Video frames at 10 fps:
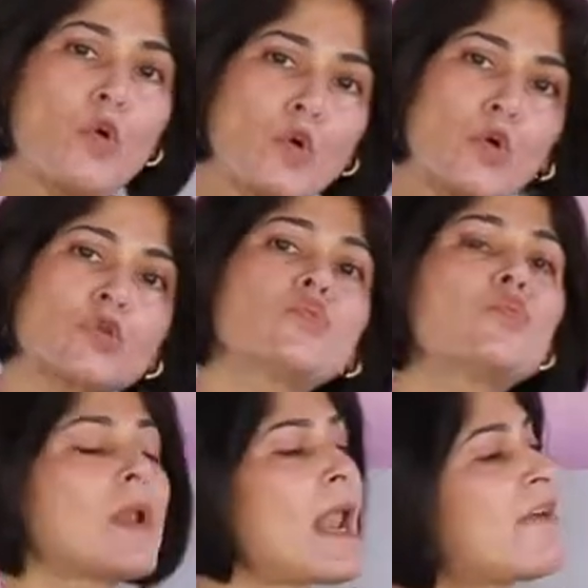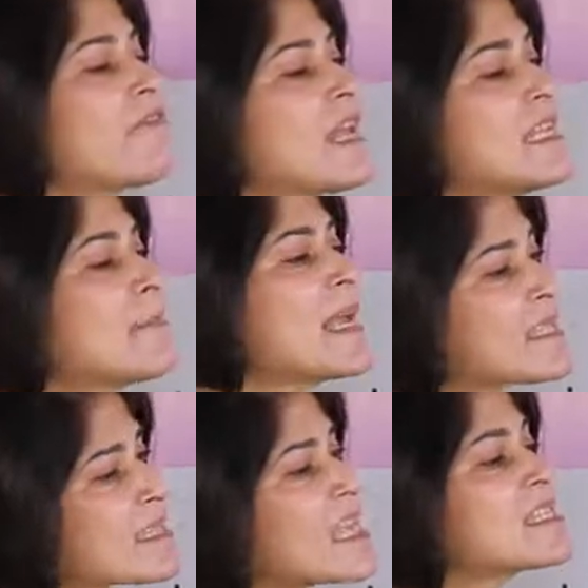outlook to life is my
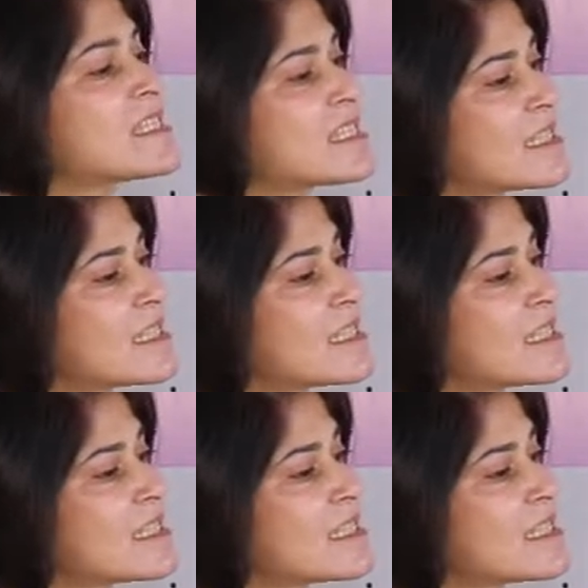success is